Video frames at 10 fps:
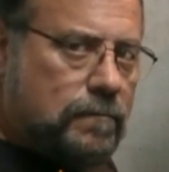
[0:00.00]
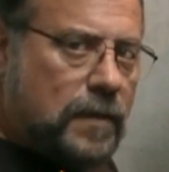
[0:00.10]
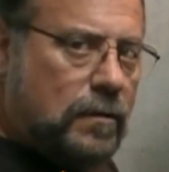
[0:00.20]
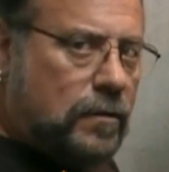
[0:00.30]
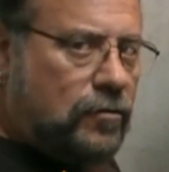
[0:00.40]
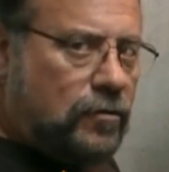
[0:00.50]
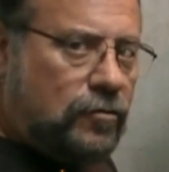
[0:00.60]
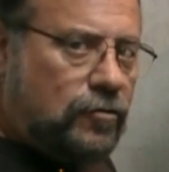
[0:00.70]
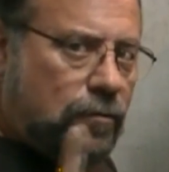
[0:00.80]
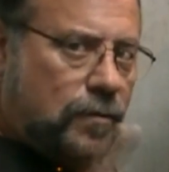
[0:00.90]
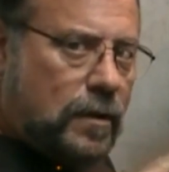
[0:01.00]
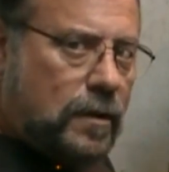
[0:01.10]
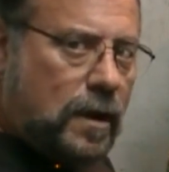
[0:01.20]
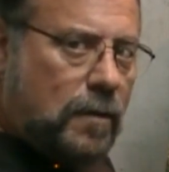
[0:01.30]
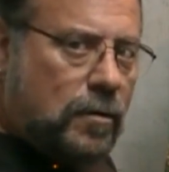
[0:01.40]
this is your friendly
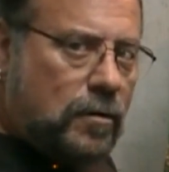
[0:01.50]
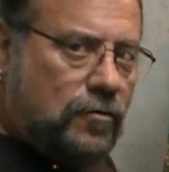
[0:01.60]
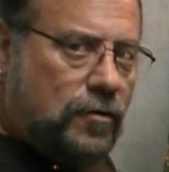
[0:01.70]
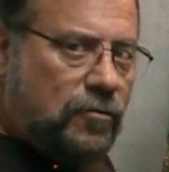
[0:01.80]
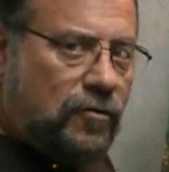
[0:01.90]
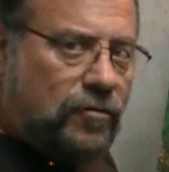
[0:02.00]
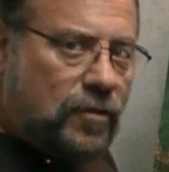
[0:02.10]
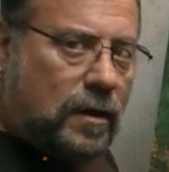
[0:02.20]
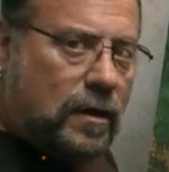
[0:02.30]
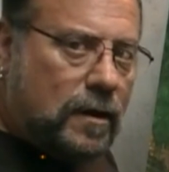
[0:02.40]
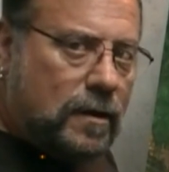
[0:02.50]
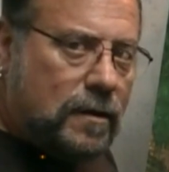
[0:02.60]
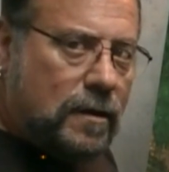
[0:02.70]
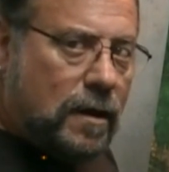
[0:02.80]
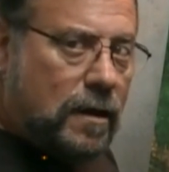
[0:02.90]
neighborhood Gypsy saying,
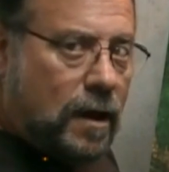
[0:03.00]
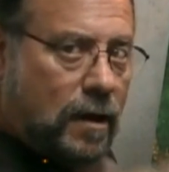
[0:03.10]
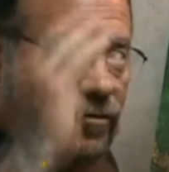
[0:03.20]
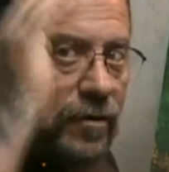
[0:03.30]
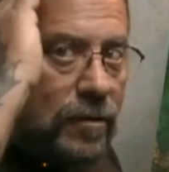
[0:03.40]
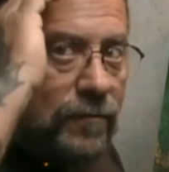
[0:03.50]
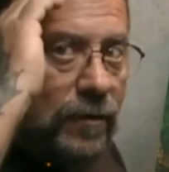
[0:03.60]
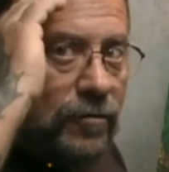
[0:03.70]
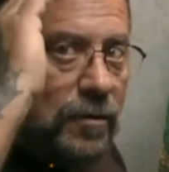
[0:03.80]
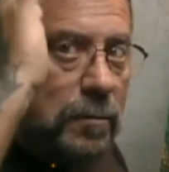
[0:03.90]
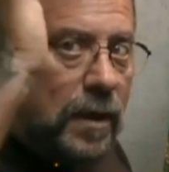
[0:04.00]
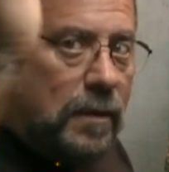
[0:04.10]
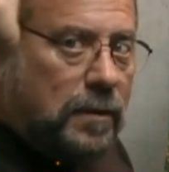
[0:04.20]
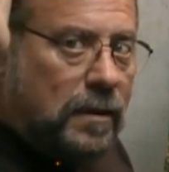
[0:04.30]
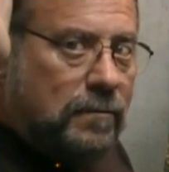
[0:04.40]
hasta la vista,
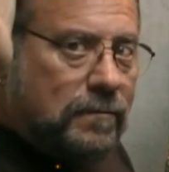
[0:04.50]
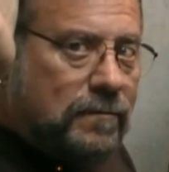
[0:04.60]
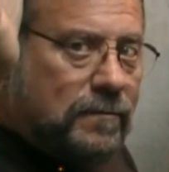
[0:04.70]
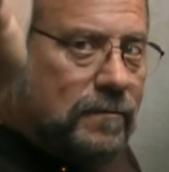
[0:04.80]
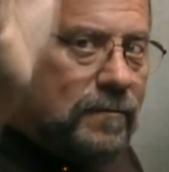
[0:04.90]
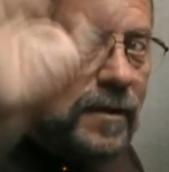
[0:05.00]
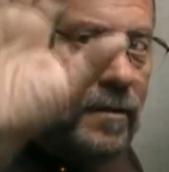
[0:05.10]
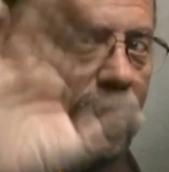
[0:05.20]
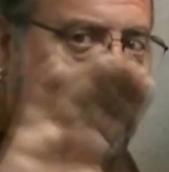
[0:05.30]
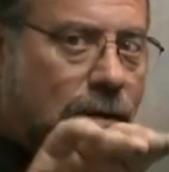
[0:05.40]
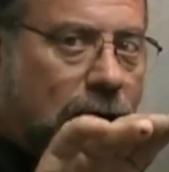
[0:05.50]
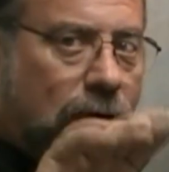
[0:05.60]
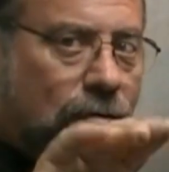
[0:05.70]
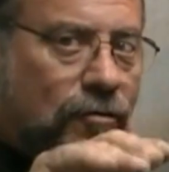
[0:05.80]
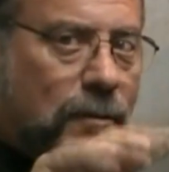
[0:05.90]
baby. Later,
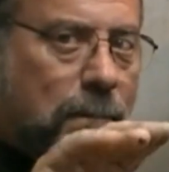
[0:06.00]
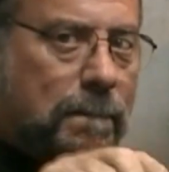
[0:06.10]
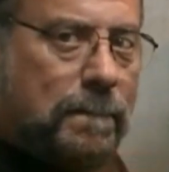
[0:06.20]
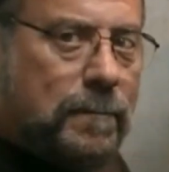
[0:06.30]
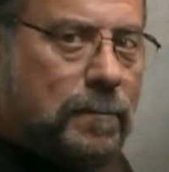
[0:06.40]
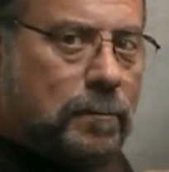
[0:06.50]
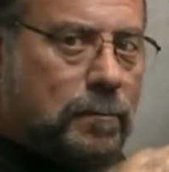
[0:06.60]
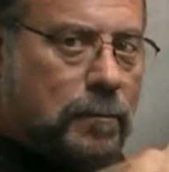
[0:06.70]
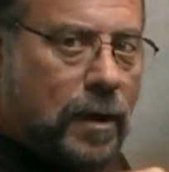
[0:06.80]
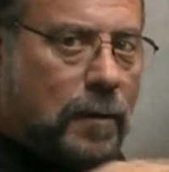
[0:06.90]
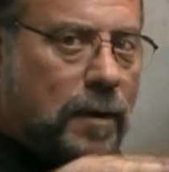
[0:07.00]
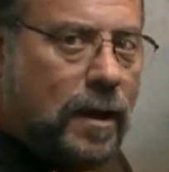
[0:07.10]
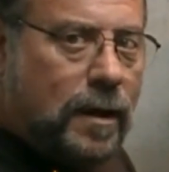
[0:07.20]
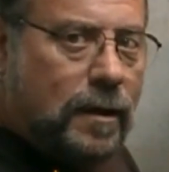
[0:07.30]
Gators. Bye-bye.